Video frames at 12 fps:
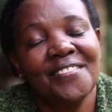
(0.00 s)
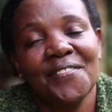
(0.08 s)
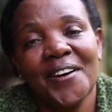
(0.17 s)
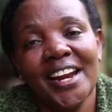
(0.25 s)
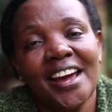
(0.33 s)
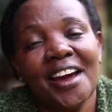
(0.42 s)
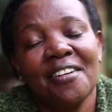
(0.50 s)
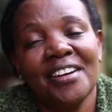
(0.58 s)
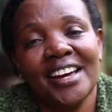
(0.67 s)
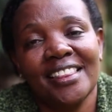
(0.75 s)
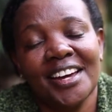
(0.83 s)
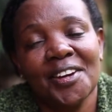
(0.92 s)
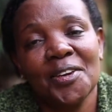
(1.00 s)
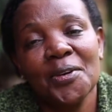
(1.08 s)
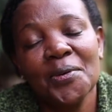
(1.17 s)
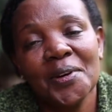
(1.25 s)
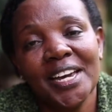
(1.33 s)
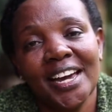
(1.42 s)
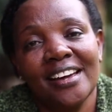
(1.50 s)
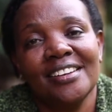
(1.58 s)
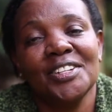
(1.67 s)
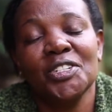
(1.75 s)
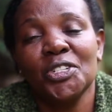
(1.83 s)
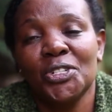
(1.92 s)
one area that you
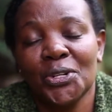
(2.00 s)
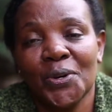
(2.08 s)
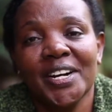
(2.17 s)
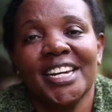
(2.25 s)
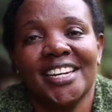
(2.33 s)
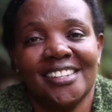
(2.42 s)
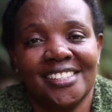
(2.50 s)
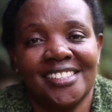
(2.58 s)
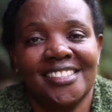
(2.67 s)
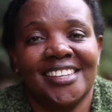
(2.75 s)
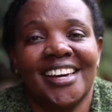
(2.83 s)
can join us